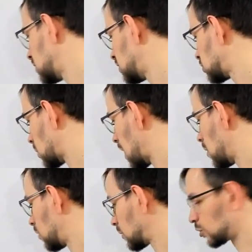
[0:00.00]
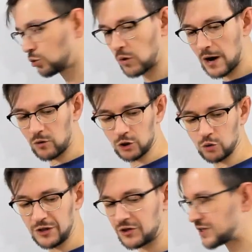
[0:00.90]
So what I want to do, I want to
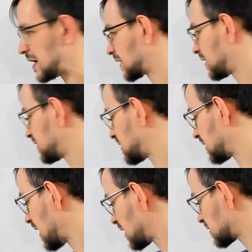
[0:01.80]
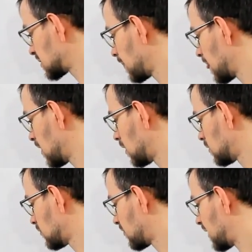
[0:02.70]
intersect the set X
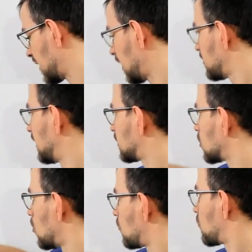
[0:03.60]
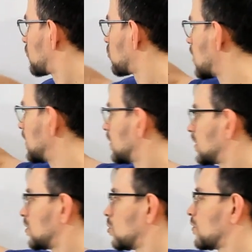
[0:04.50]
with the element of one,
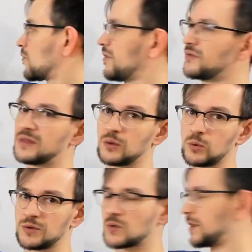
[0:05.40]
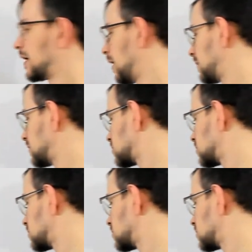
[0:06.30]
with this one element.